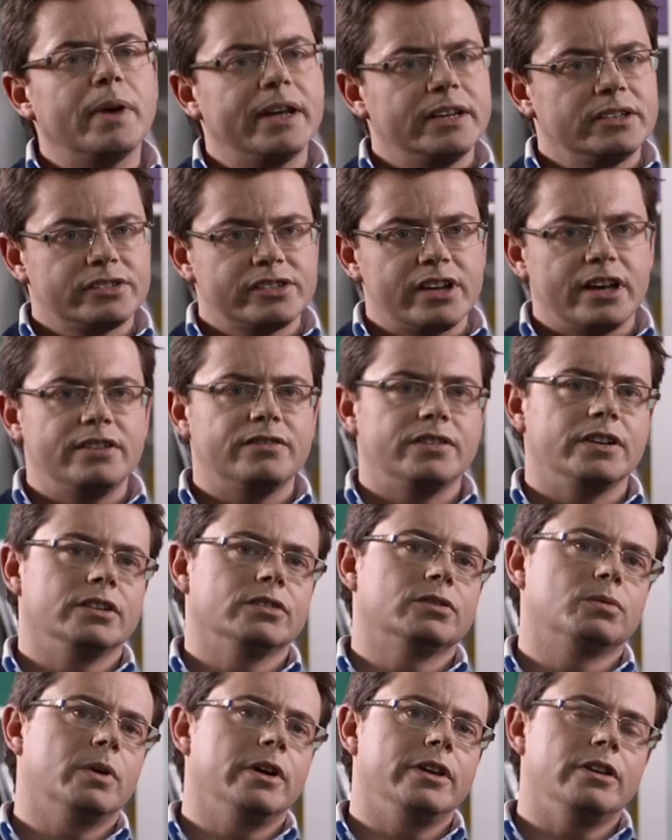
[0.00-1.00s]
make
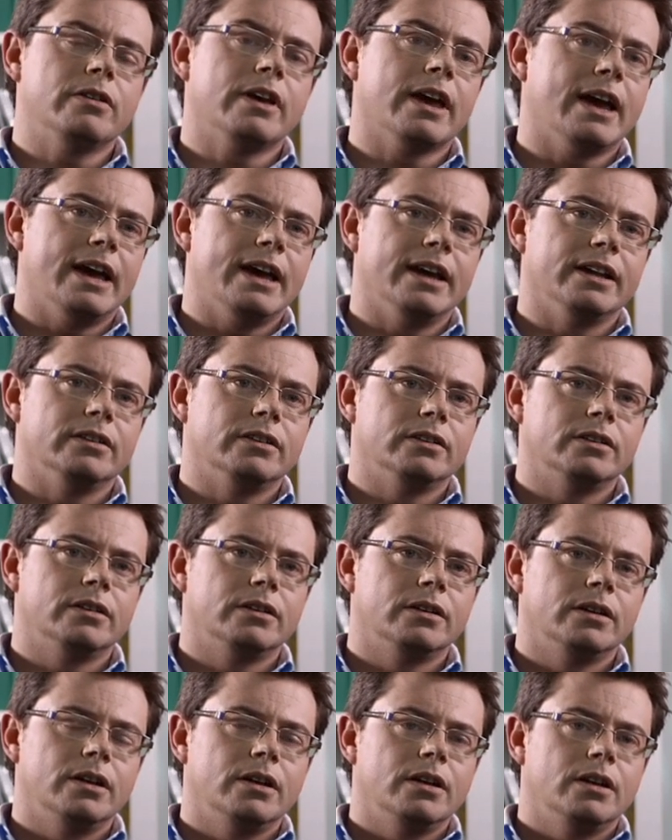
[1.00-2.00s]
savings where you can.
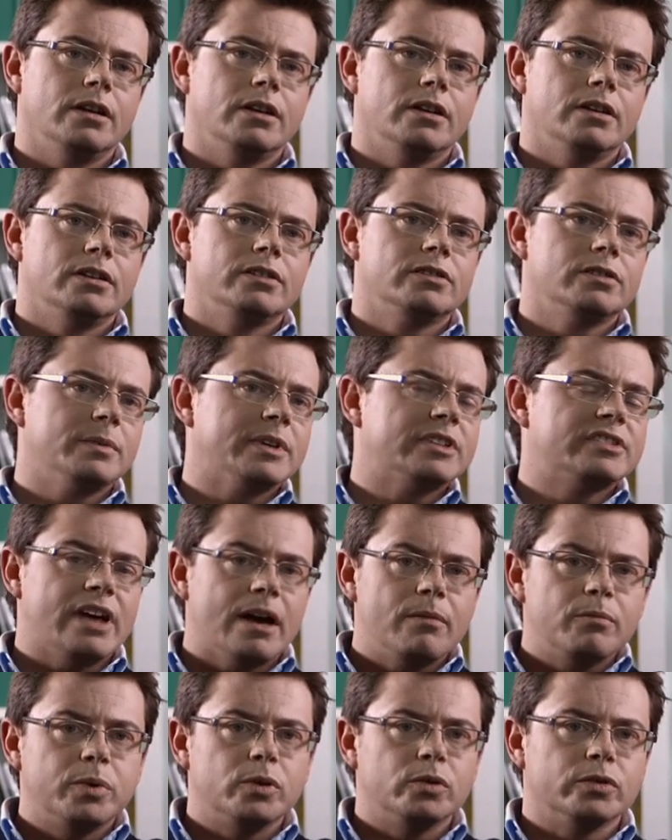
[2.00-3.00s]
Some
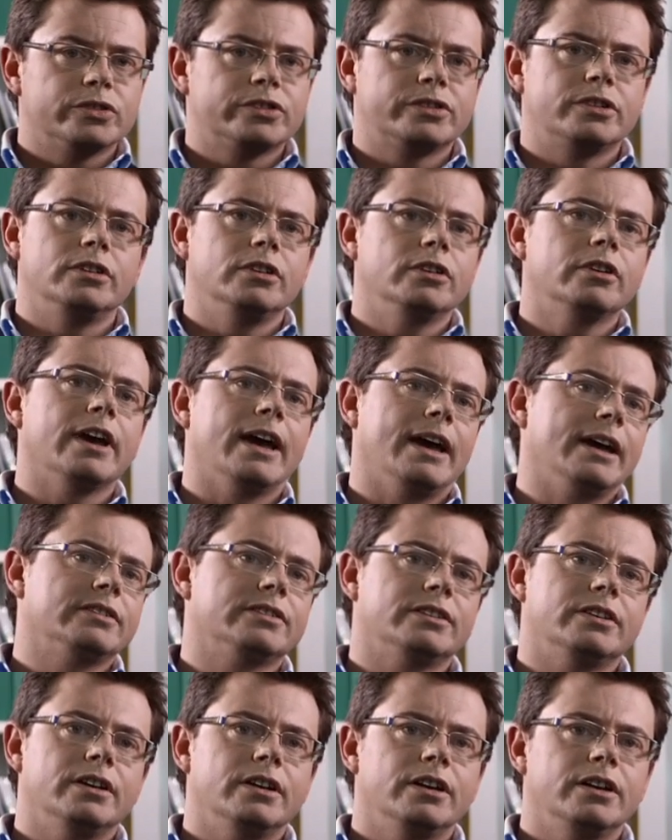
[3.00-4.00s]
examples to look
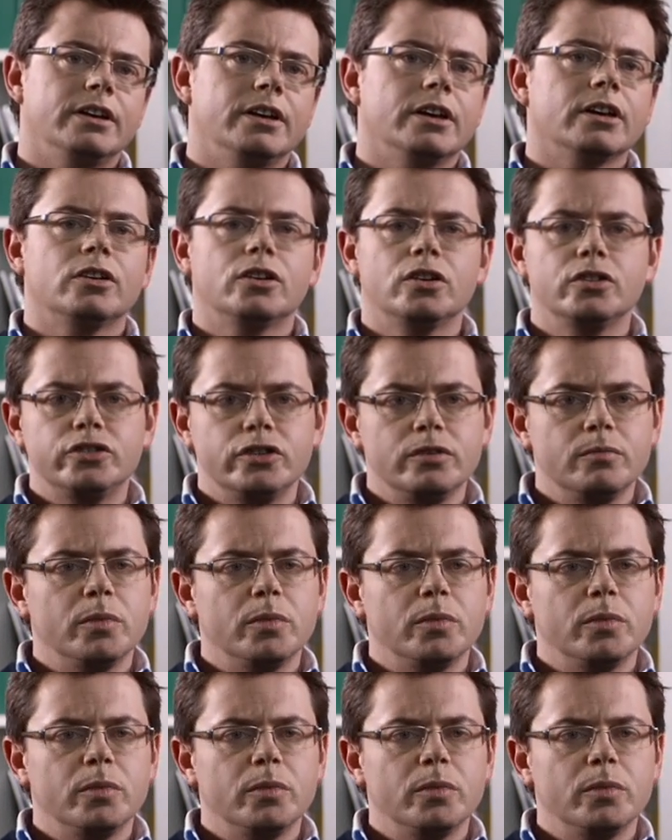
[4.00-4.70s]
at: could you